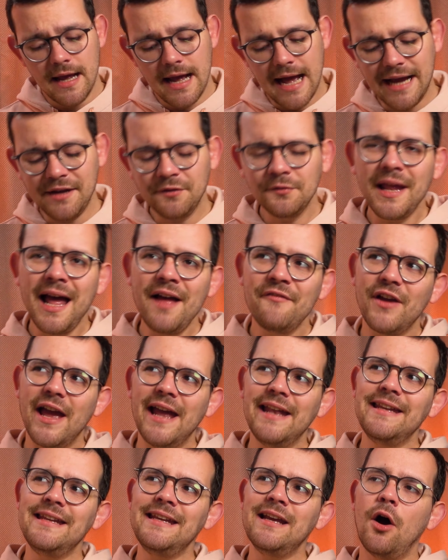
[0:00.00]
I don't have
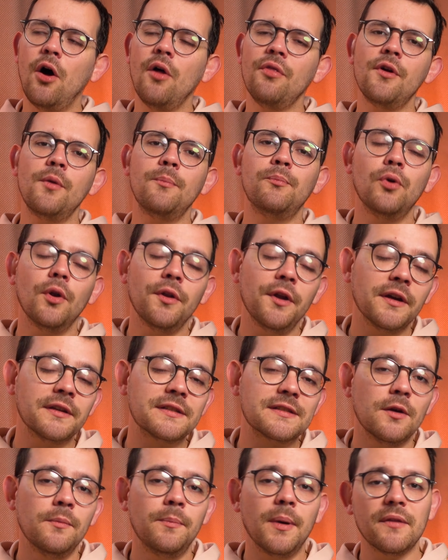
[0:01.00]
any other
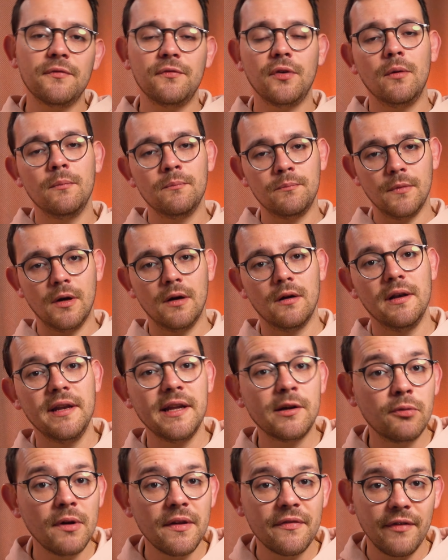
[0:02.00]
products apart from
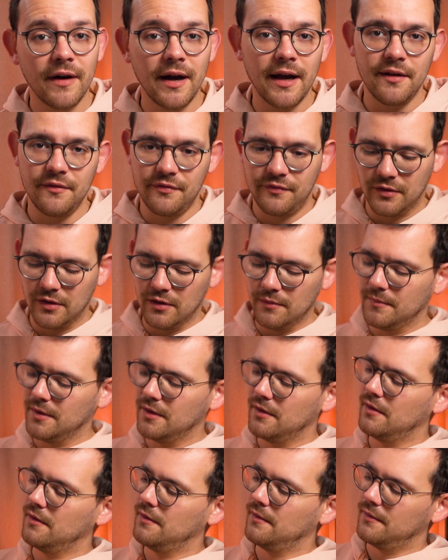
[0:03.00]
Liquify from
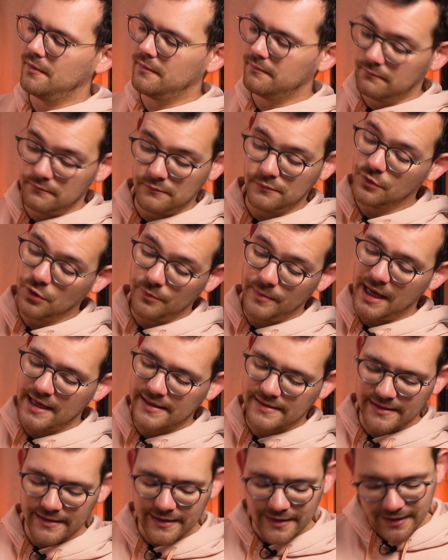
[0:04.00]

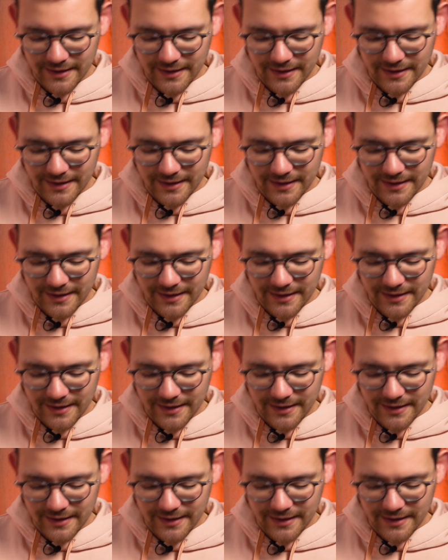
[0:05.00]
Tobias,